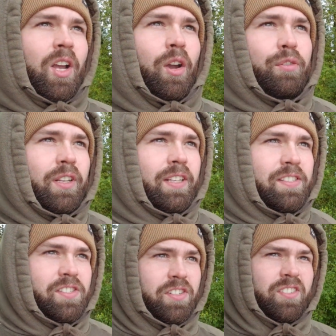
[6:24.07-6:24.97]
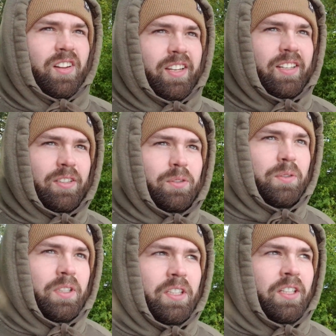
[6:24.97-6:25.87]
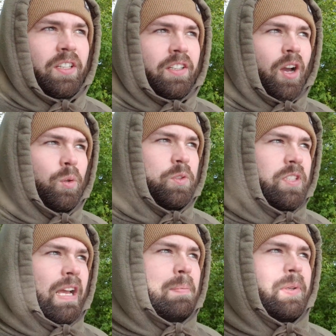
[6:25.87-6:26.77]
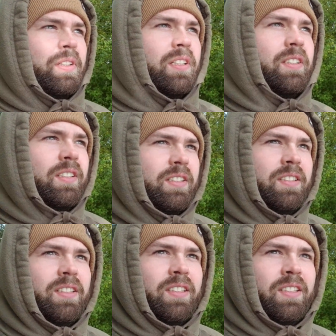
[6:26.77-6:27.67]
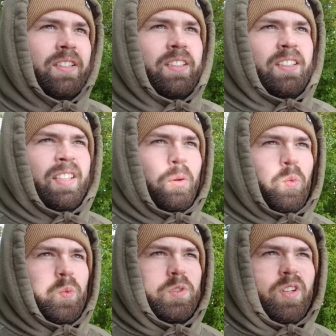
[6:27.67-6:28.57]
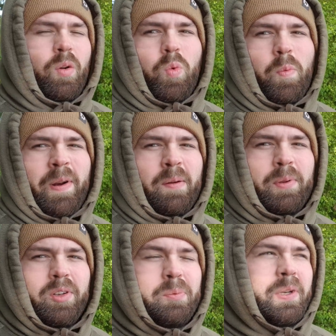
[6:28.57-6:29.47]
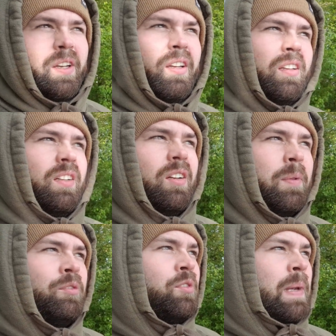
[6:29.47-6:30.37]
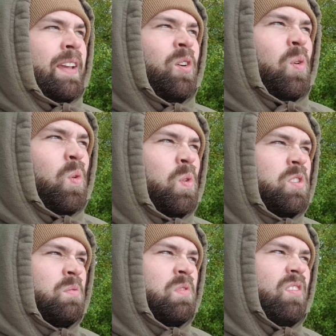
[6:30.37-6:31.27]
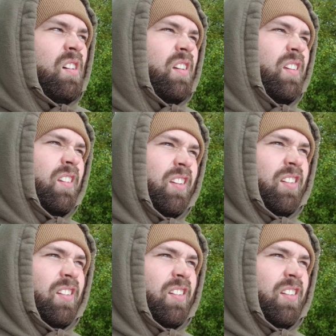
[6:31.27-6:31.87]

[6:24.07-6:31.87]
Hopefully this is just like a little cold snap, and then it'll start warming up a little bit. I mean, for me, autumn's like